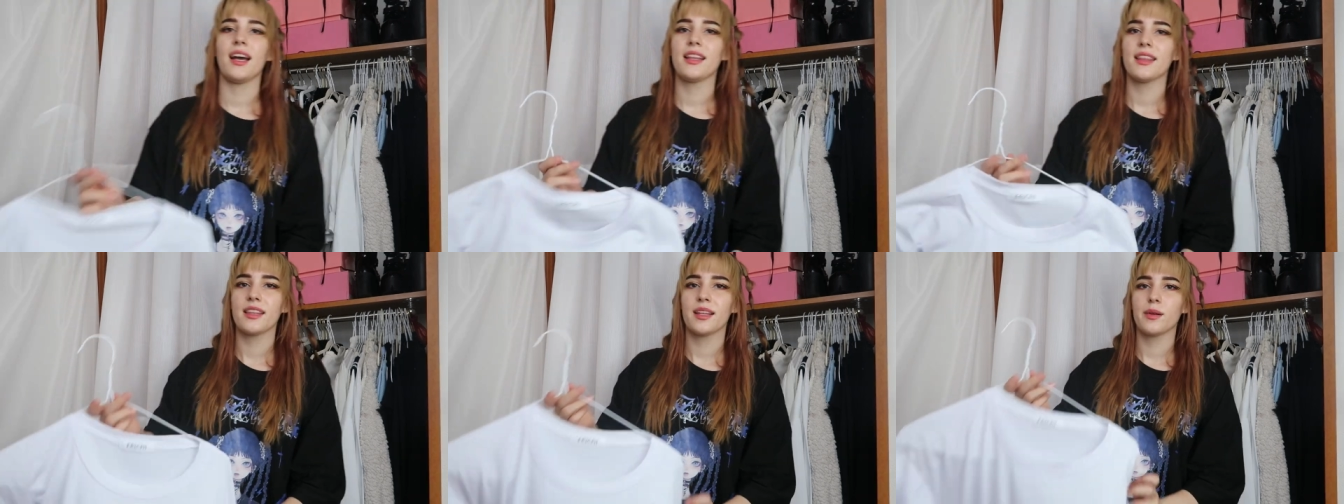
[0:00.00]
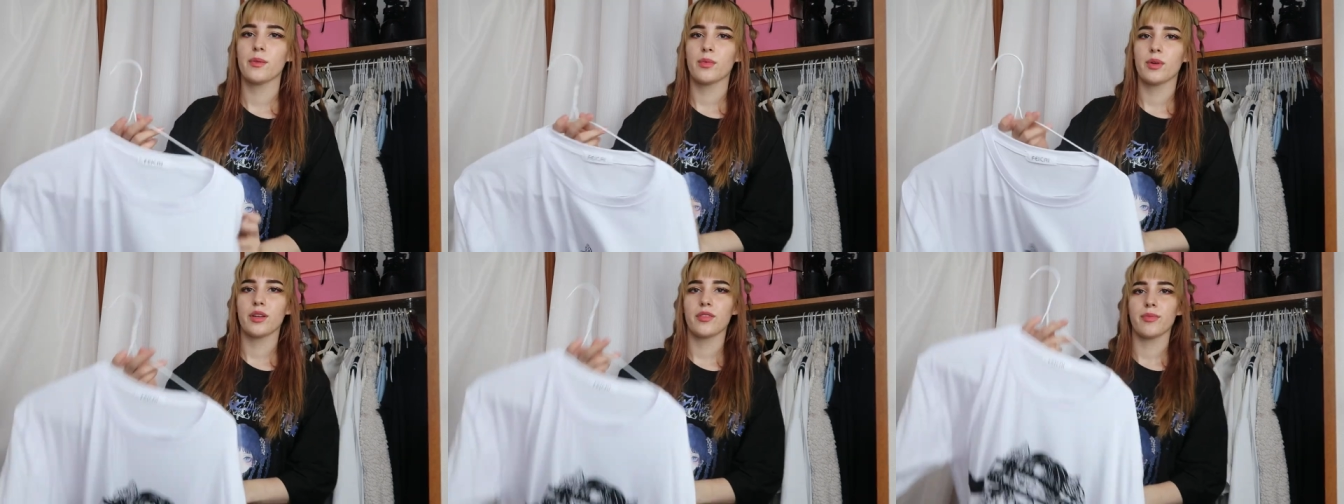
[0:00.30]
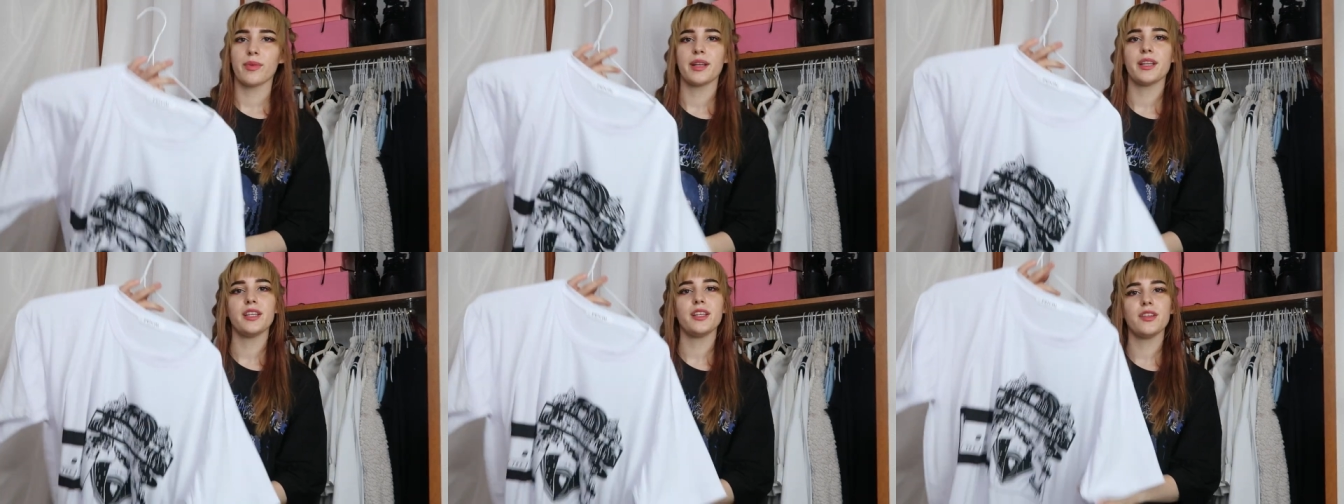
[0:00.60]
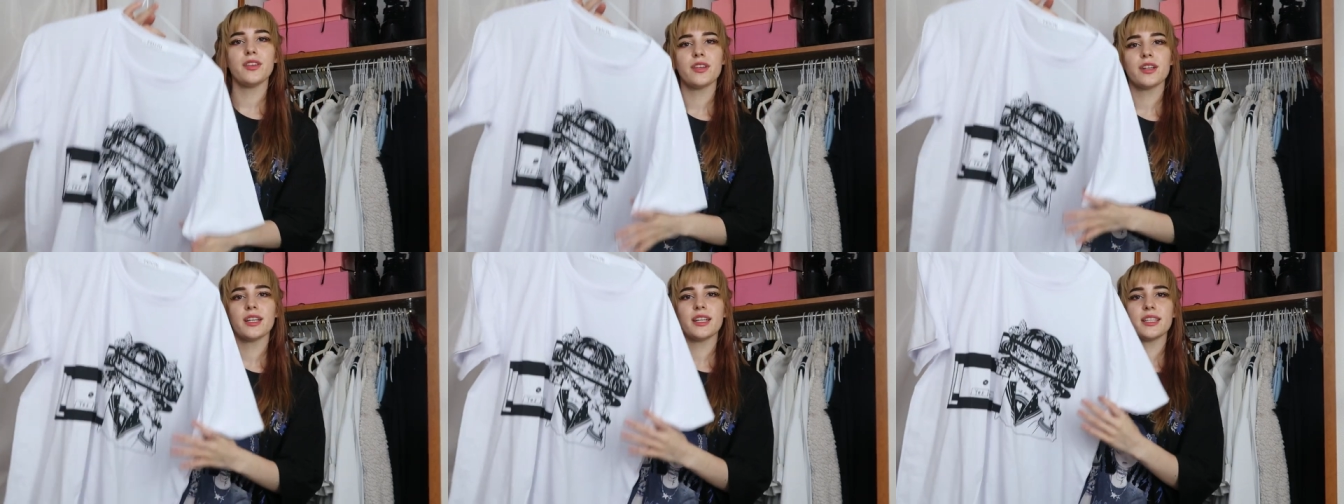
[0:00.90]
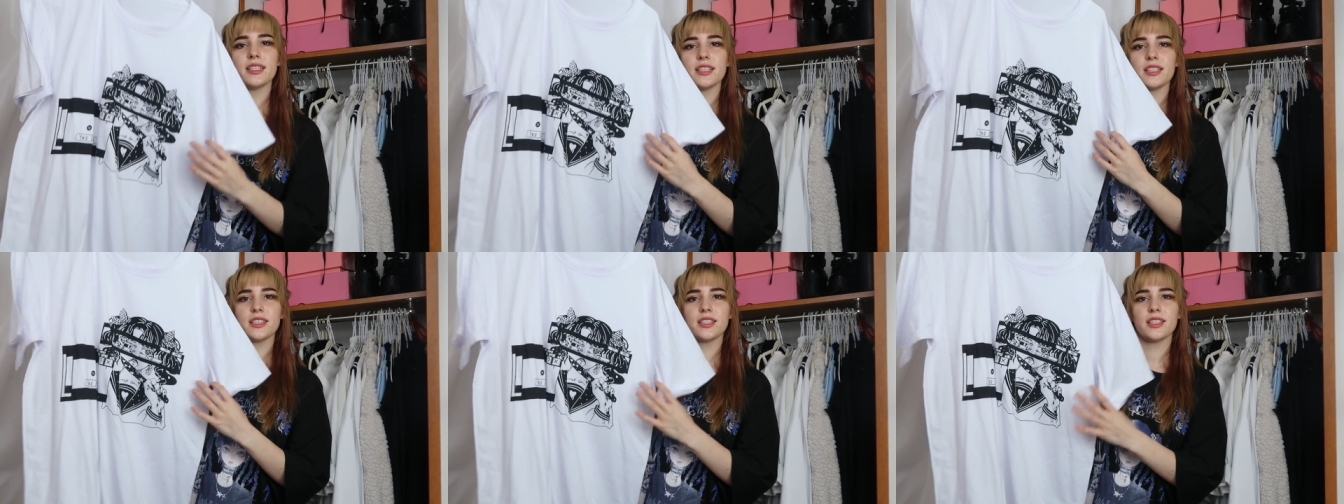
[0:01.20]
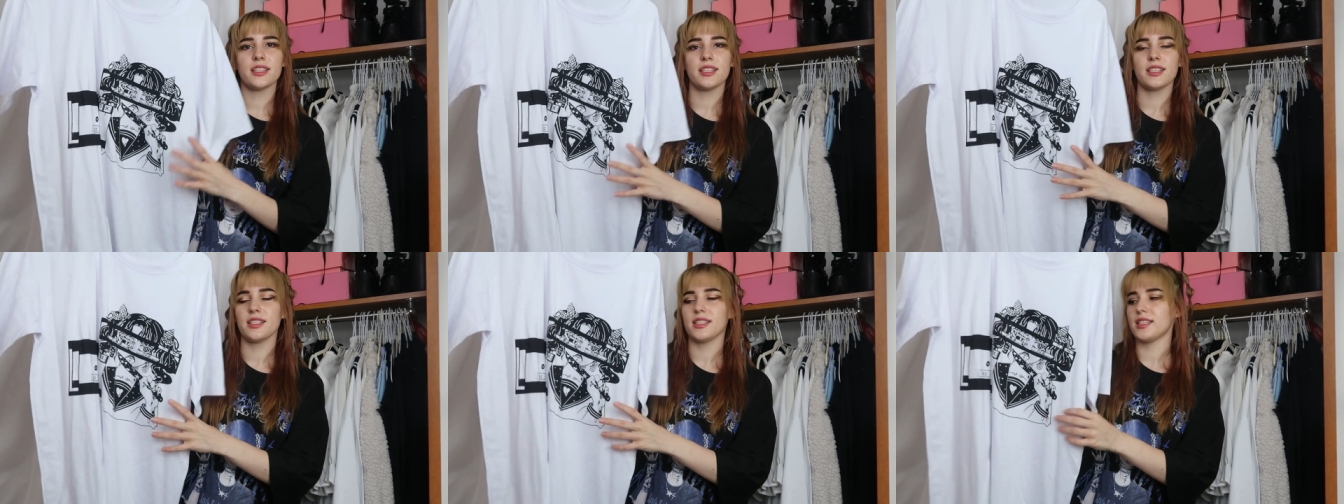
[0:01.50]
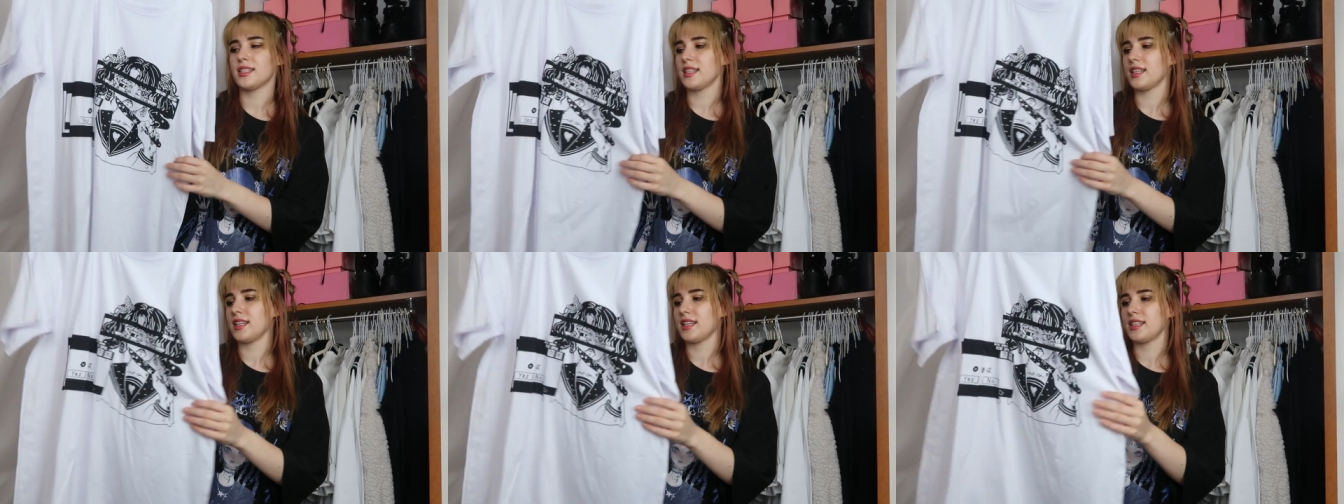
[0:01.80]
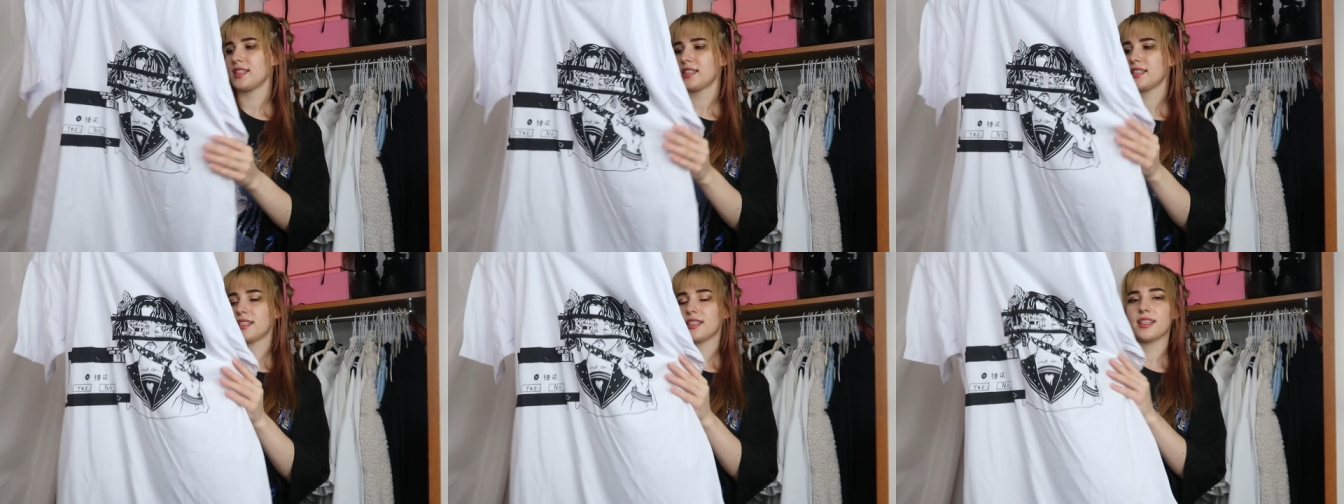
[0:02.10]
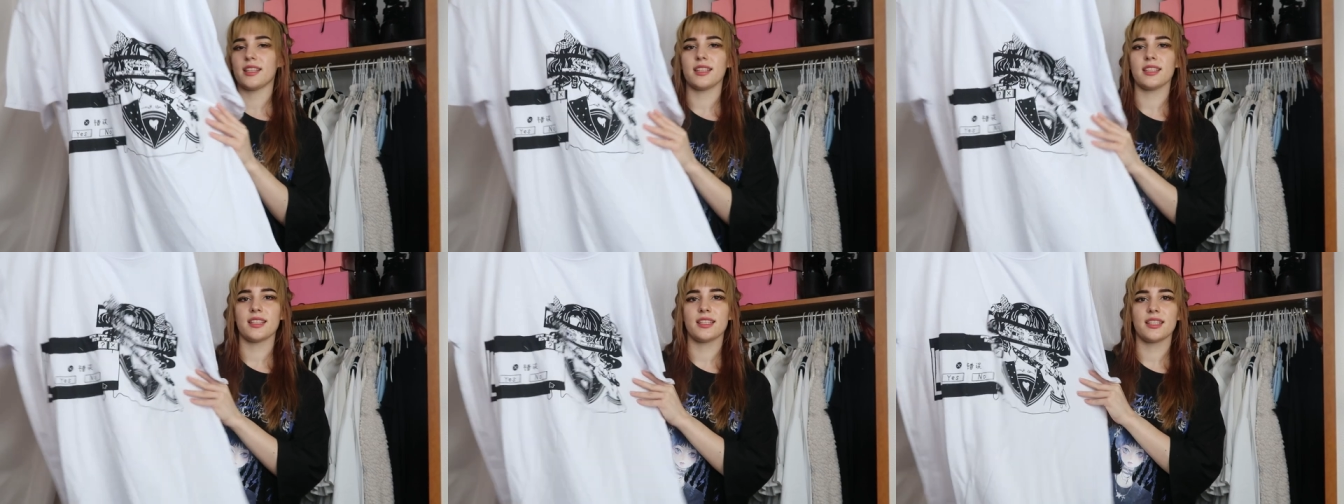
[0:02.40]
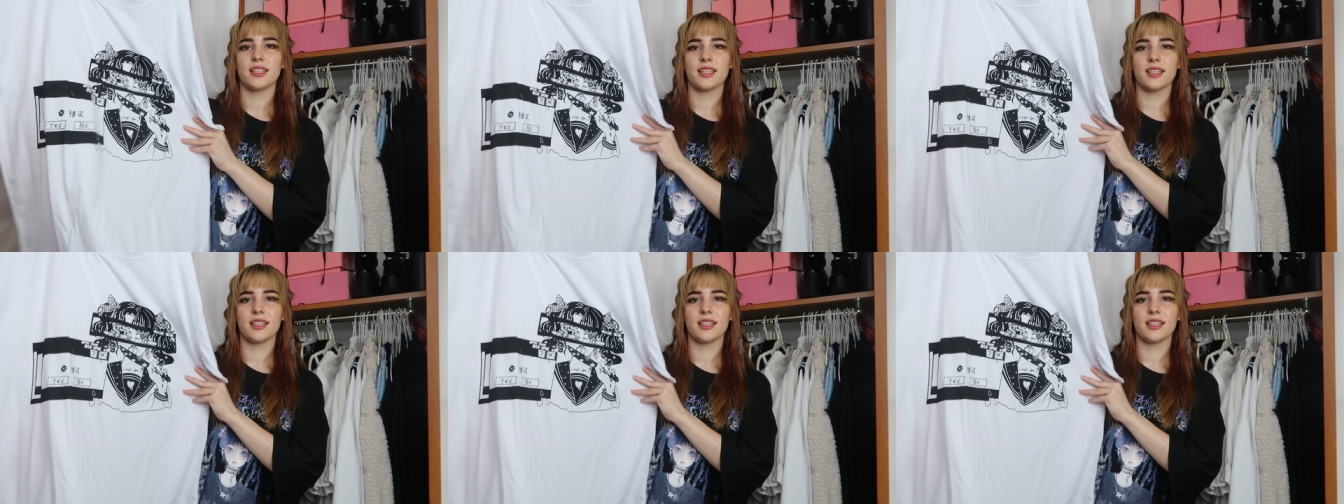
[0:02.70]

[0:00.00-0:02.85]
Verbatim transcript: and then one of my newer additions is this